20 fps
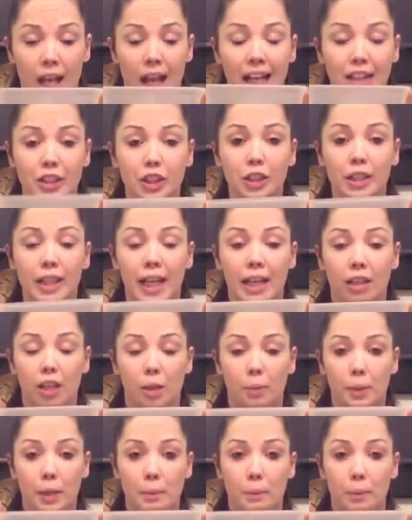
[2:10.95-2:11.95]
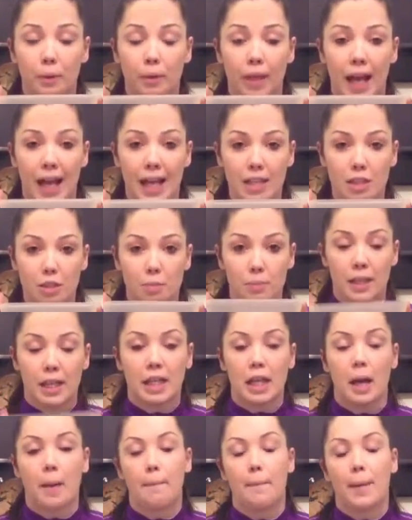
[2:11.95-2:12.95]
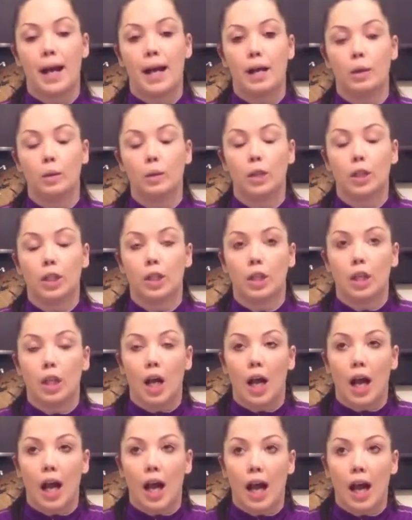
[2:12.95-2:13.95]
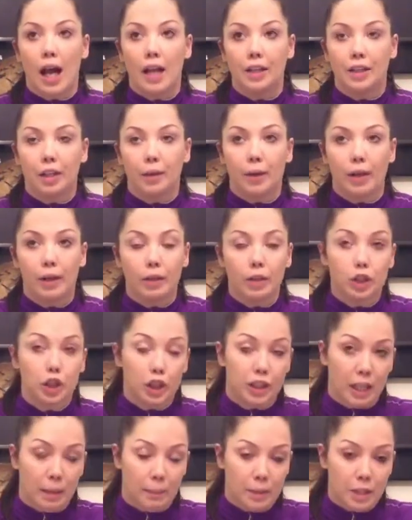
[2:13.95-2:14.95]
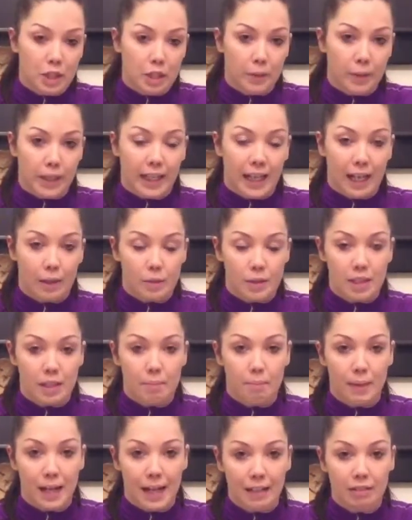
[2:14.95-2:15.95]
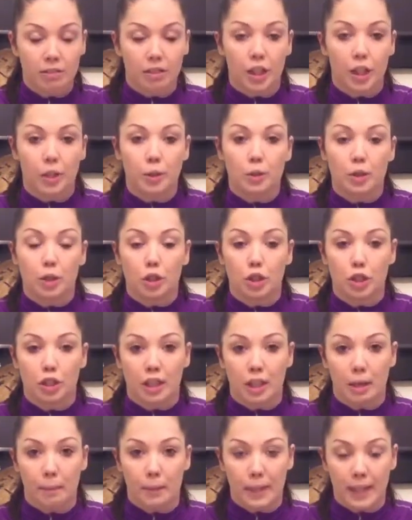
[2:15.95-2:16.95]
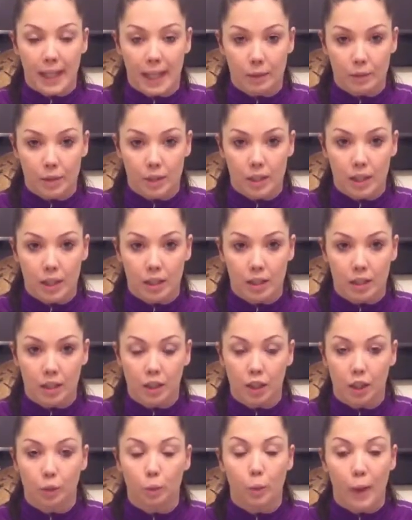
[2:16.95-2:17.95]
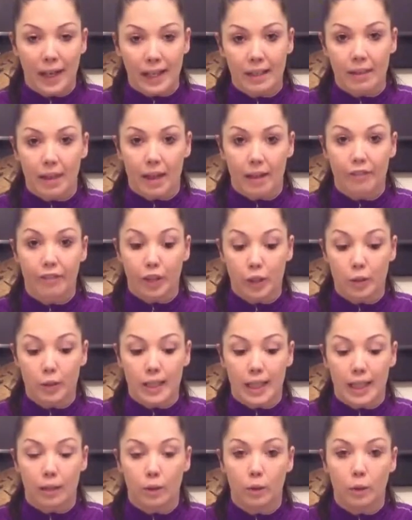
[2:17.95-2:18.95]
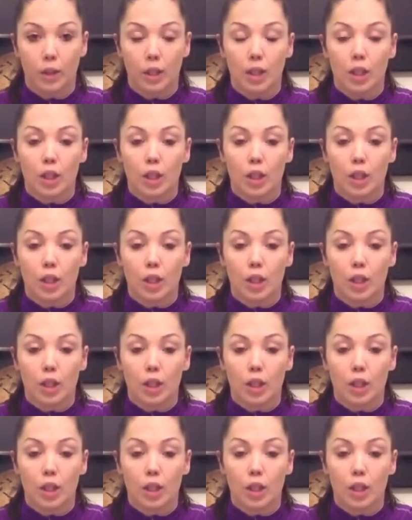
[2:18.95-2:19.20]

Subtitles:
I do get a lot of people that ask me about, you know, should they be counting macros, should they be counting, you know, weighing their food out.